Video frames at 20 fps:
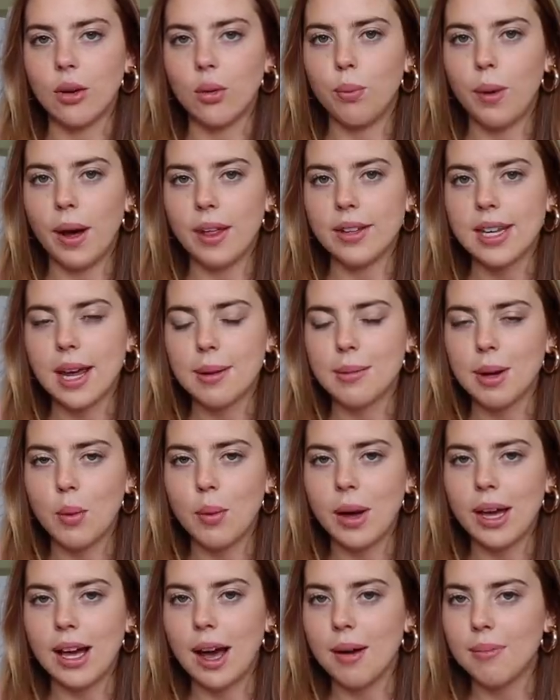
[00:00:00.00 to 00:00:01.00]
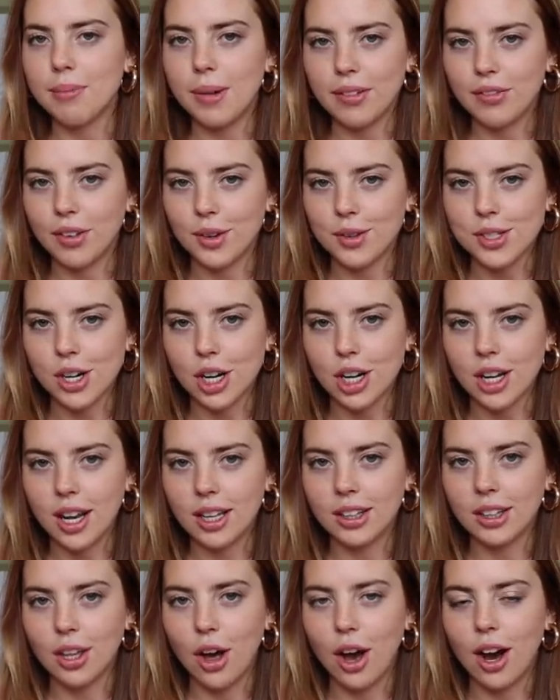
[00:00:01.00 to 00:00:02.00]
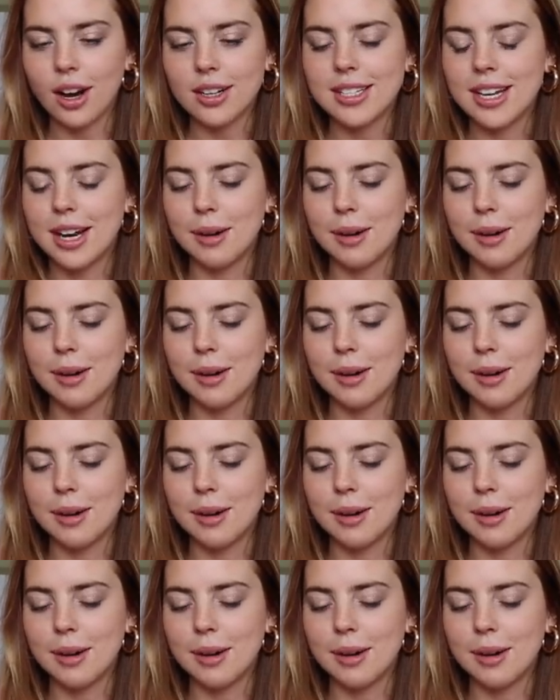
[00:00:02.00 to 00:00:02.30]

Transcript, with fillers: by the time I wake up, my phone's already unlocked.